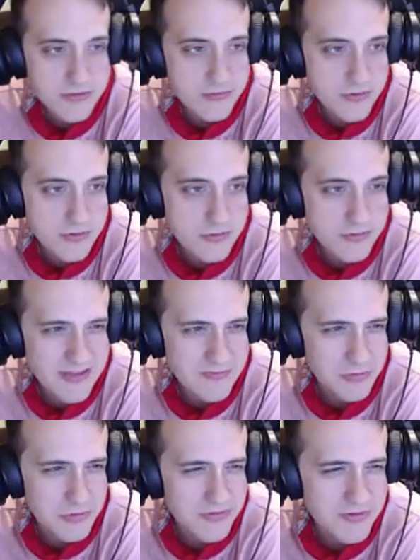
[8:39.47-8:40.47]
things, too. The
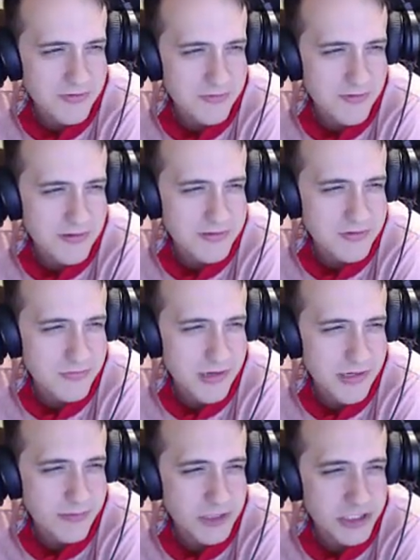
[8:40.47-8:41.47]
levels and things
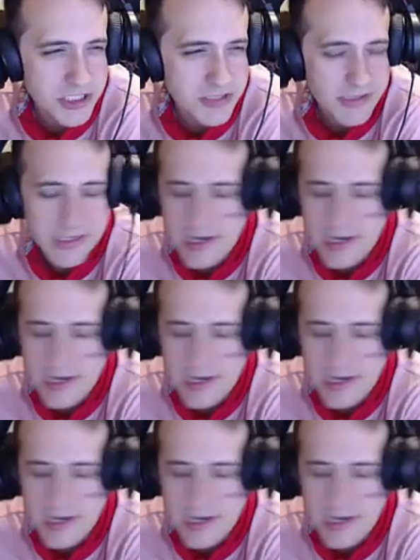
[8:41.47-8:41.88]
are randomly